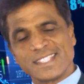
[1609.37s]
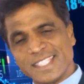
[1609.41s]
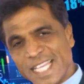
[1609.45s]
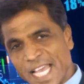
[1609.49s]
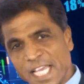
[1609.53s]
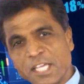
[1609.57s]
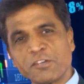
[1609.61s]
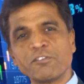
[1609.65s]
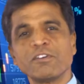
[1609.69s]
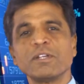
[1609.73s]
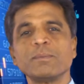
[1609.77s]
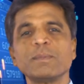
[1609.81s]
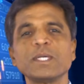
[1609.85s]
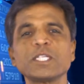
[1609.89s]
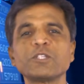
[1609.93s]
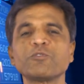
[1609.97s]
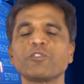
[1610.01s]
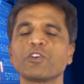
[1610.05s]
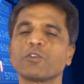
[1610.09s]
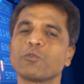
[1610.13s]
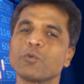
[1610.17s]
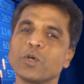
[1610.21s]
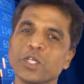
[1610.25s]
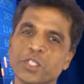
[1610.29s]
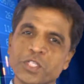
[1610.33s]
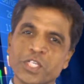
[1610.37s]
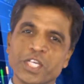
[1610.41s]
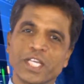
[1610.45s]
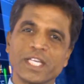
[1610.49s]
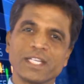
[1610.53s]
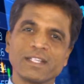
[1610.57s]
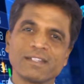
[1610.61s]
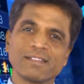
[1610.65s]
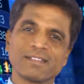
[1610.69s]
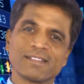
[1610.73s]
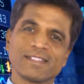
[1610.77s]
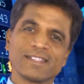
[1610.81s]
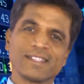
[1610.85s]
Thank you very much for
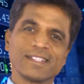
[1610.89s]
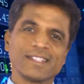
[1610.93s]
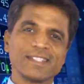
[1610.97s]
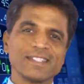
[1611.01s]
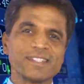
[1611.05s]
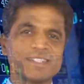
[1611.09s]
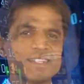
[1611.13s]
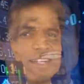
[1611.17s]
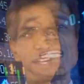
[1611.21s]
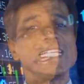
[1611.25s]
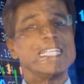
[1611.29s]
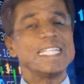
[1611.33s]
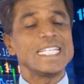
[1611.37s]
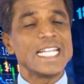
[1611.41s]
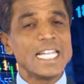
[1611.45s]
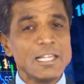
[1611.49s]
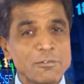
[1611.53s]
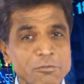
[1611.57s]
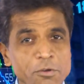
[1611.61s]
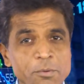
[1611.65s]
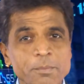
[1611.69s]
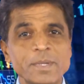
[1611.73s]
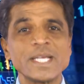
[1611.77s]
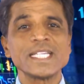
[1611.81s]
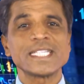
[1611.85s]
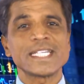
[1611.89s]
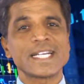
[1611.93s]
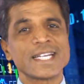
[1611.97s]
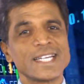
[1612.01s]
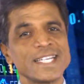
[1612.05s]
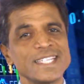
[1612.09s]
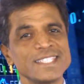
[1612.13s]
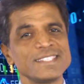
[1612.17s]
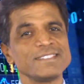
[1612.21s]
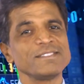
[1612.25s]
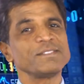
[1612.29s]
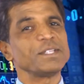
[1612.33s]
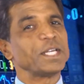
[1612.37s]
watching. Till we meet
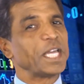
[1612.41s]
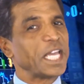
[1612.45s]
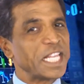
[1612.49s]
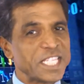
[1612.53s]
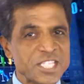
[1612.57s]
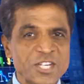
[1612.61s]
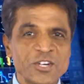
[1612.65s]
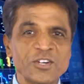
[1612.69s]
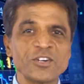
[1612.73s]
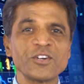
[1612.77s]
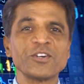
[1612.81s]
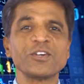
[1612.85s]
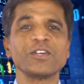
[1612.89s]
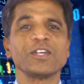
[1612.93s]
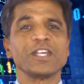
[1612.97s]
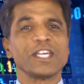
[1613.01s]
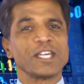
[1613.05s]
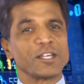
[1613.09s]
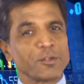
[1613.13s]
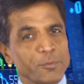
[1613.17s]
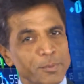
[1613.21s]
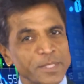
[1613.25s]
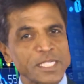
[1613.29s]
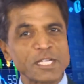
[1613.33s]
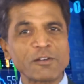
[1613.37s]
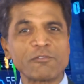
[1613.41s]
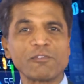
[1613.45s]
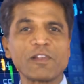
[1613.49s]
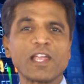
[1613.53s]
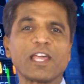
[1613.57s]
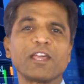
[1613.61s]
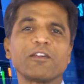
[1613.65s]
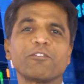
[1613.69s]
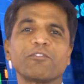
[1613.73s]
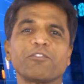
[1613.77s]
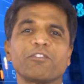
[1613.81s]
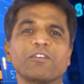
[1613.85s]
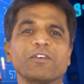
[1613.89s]
again, enjoy every bit of
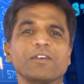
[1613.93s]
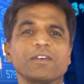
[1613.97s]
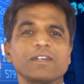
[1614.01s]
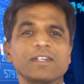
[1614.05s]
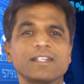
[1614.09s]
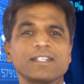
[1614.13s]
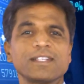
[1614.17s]
life.